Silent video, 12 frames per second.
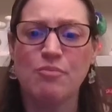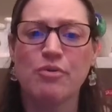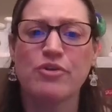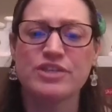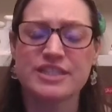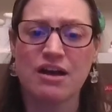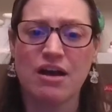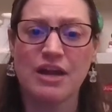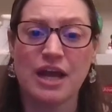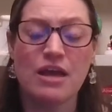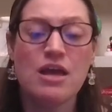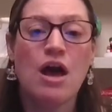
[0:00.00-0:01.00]

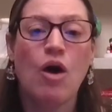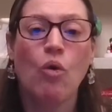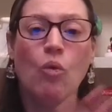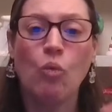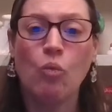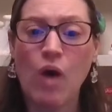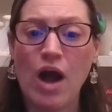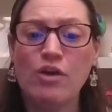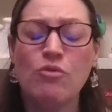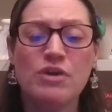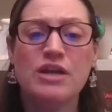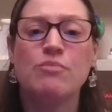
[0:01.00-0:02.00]
persona. Why
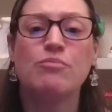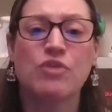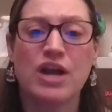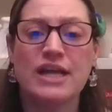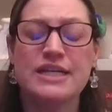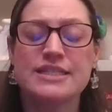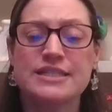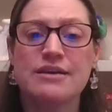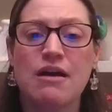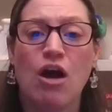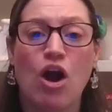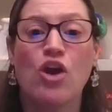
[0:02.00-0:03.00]
don't we embrace
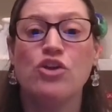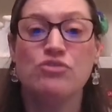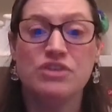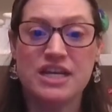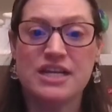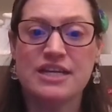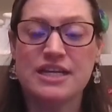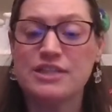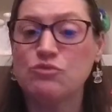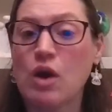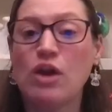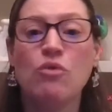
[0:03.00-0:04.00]
our
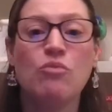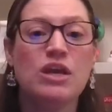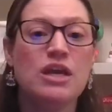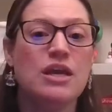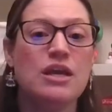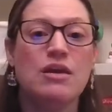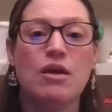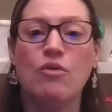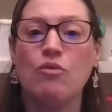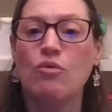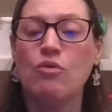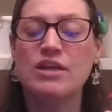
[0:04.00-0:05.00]
uniqueness? Why don't we,
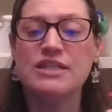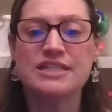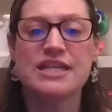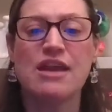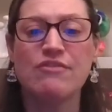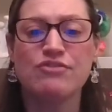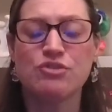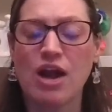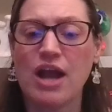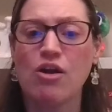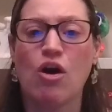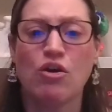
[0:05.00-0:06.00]
instead of
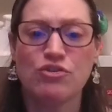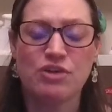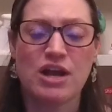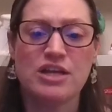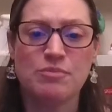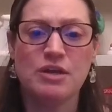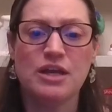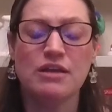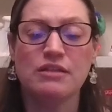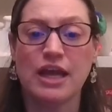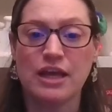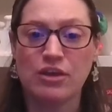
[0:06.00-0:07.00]
trying to be
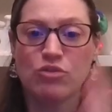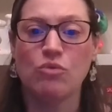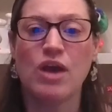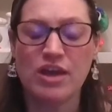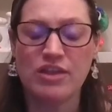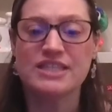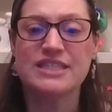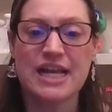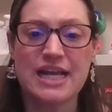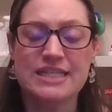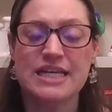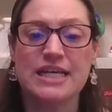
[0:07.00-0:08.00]
like the way the
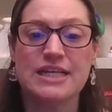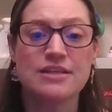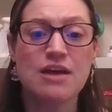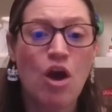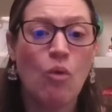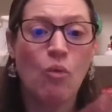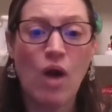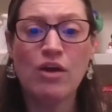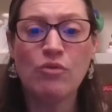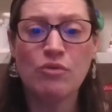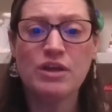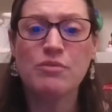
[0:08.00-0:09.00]
Santa is, why
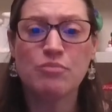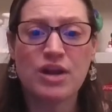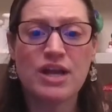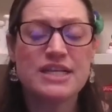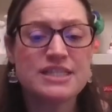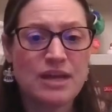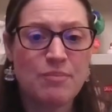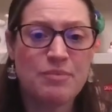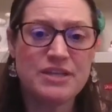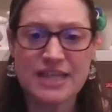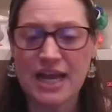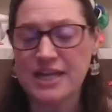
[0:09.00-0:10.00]
don't we embrace the hippie
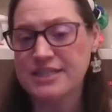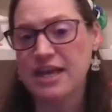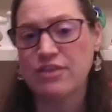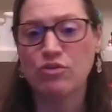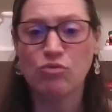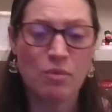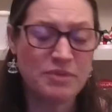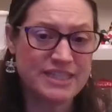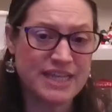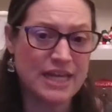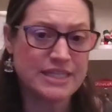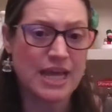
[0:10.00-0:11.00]
Santa and the woman
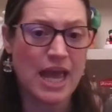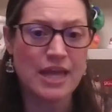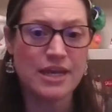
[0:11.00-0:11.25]
Santa